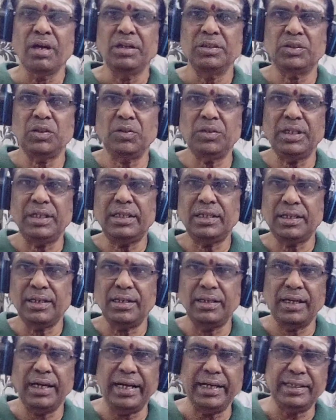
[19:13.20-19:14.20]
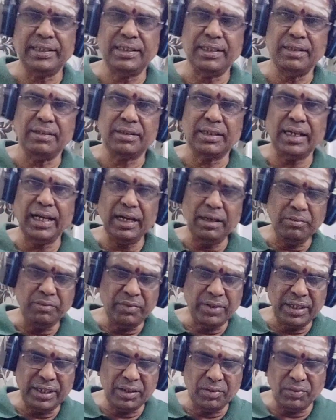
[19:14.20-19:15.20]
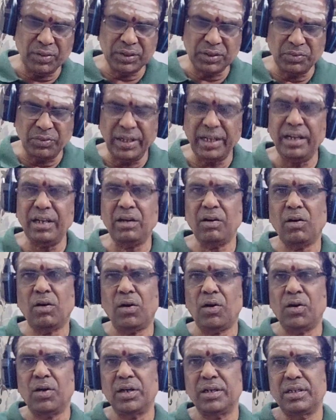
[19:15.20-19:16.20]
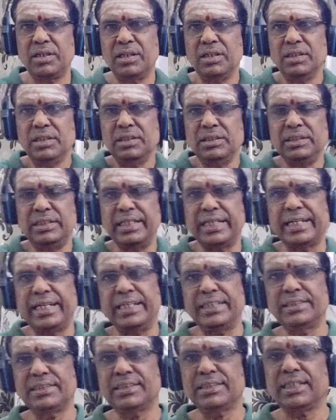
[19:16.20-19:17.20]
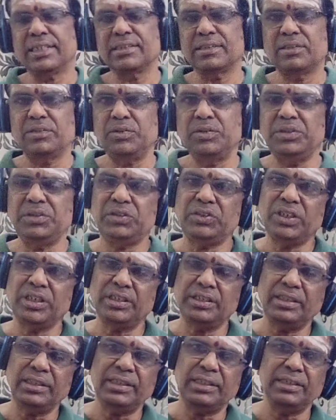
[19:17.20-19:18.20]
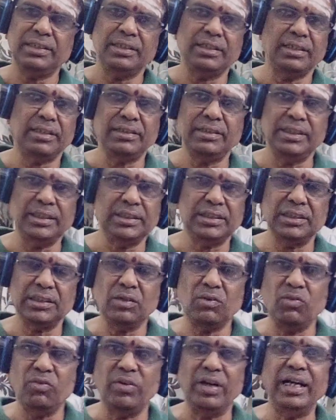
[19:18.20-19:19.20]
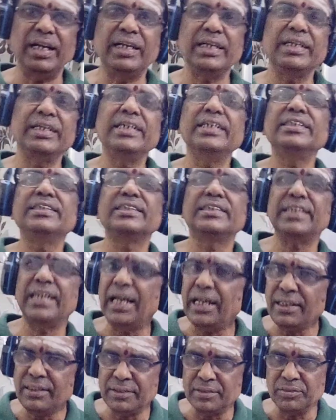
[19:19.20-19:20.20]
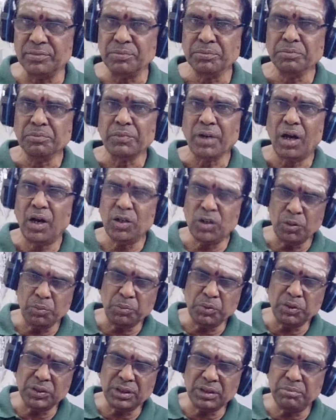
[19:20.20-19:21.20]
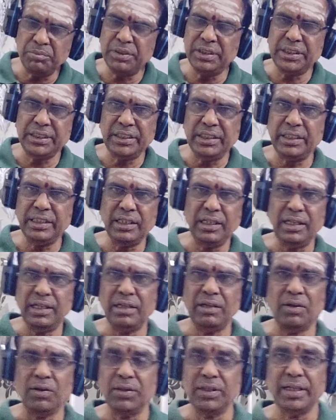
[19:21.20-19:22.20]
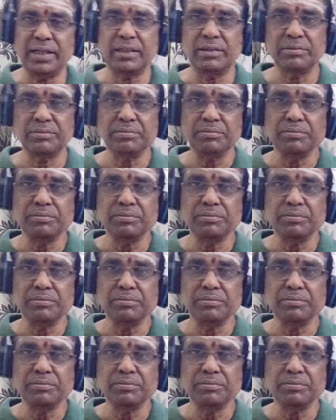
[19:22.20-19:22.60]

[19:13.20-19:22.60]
So that at the time when it was very hot, they get stuck to each other. And this is how welding is done. Or you put some material and all that.